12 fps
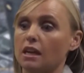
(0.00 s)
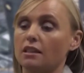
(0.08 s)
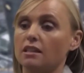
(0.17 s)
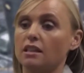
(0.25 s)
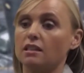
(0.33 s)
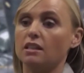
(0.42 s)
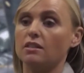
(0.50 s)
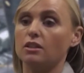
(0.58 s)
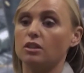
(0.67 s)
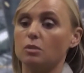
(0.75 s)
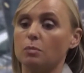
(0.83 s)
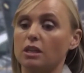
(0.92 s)
I think that
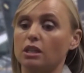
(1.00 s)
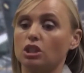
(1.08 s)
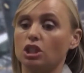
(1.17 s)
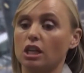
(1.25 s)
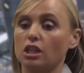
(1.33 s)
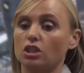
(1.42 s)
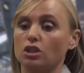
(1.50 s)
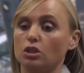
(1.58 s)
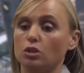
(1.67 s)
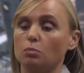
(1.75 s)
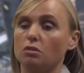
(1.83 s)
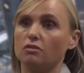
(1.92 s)
there's been a change
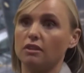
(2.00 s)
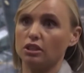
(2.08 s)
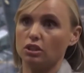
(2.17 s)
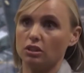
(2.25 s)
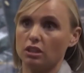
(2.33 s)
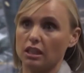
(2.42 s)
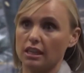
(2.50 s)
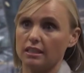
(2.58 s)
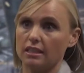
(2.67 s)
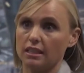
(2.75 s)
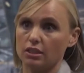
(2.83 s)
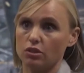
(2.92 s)
to
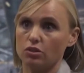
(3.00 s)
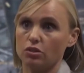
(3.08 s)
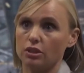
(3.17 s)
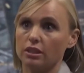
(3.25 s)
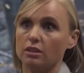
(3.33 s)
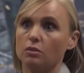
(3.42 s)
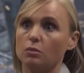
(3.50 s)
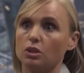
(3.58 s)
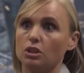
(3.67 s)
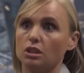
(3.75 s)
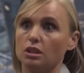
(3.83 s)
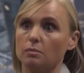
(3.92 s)
professionalize the industry,
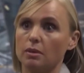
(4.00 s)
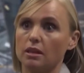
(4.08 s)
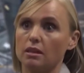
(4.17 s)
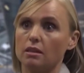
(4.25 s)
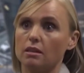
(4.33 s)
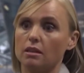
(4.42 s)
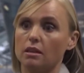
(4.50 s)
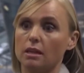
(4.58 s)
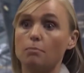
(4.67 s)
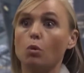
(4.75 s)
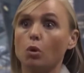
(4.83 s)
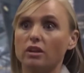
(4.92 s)
which has been
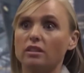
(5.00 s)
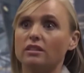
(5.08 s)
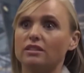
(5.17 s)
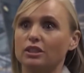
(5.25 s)
important.